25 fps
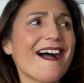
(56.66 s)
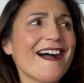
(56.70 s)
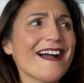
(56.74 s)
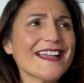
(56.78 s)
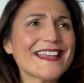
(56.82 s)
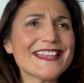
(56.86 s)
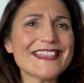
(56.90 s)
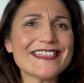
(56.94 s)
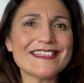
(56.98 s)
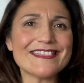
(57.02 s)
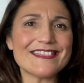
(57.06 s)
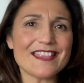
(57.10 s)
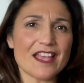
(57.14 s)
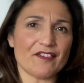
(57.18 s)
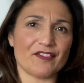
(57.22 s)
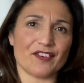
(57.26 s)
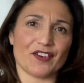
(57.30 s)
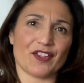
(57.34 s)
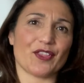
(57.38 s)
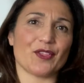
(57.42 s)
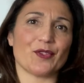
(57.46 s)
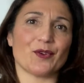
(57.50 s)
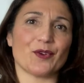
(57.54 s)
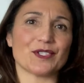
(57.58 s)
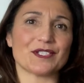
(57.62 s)
I
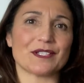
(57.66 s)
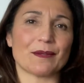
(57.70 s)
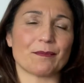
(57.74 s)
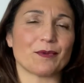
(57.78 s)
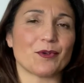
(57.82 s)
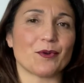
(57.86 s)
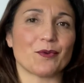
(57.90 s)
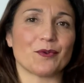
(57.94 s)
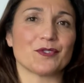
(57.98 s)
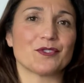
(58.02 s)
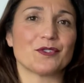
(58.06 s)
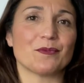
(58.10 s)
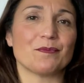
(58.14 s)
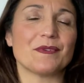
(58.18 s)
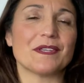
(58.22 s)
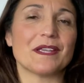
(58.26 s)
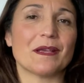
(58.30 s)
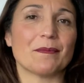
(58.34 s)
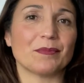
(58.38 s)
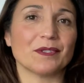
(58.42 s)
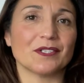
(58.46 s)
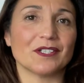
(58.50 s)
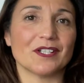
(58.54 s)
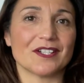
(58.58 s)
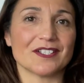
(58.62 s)
never thought I'm going to be
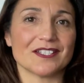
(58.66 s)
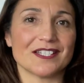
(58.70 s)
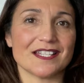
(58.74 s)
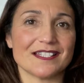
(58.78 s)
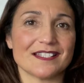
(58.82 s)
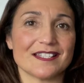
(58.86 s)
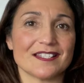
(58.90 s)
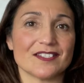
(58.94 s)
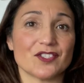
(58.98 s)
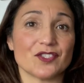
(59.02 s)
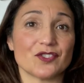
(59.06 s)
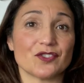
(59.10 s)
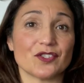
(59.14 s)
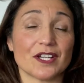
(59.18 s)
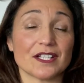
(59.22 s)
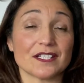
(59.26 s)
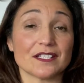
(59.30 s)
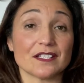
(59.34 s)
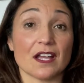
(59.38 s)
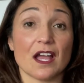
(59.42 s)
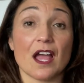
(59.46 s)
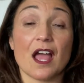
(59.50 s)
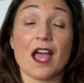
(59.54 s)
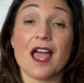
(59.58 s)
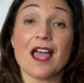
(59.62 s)
a Pilates
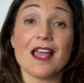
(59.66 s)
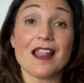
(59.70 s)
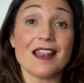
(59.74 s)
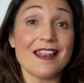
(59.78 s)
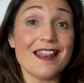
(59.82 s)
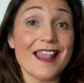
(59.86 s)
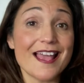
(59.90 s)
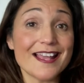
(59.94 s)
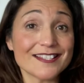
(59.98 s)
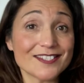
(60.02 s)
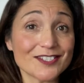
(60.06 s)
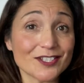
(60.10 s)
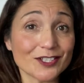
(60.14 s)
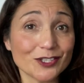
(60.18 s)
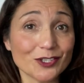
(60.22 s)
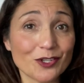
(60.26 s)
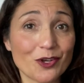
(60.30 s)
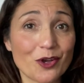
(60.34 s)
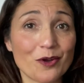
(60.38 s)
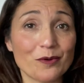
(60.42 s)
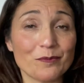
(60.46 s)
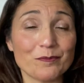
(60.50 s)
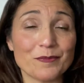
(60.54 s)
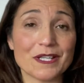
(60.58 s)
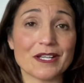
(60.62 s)
instructor, let
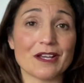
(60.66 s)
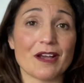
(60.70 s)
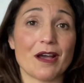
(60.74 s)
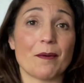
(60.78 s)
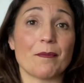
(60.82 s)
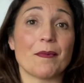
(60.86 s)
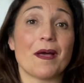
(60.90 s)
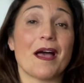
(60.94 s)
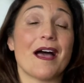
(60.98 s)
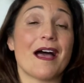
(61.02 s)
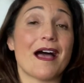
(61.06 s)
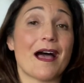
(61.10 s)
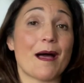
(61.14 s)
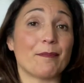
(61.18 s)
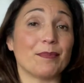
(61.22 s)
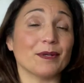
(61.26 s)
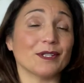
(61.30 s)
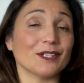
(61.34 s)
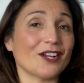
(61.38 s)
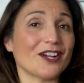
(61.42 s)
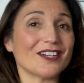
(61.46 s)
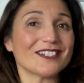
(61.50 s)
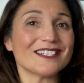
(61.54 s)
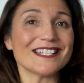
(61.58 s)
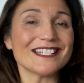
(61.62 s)
alone become a
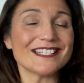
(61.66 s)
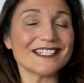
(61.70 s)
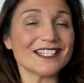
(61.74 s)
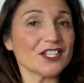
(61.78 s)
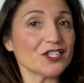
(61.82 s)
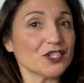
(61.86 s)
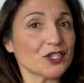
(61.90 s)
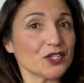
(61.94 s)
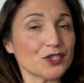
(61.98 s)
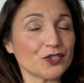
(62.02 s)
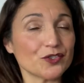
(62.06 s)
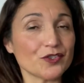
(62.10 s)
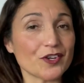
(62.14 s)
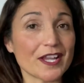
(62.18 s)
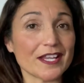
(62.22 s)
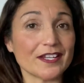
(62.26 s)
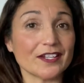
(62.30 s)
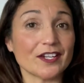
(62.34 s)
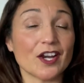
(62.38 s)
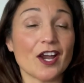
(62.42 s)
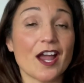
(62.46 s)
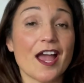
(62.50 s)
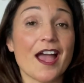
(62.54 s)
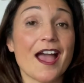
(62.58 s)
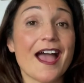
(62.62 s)
Pilates teacher
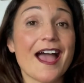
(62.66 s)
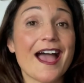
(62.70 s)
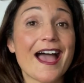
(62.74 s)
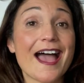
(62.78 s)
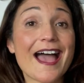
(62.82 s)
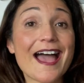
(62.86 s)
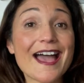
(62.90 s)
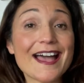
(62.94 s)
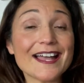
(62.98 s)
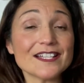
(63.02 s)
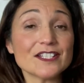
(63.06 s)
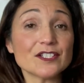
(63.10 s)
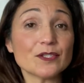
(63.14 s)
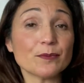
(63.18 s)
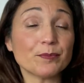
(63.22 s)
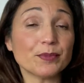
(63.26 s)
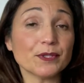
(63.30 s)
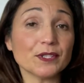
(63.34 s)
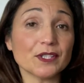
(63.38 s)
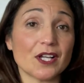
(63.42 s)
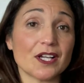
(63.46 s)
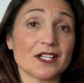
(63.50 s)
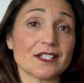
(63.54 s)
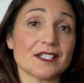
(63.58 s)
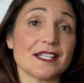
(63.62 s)
trainer and a
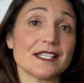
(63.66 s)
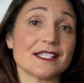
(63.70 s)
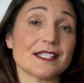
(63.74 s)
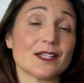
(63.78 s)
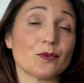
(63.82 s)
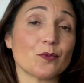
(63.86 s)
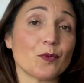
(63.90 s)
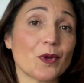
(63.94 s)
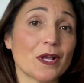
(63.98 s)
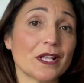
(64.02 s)
Pilates and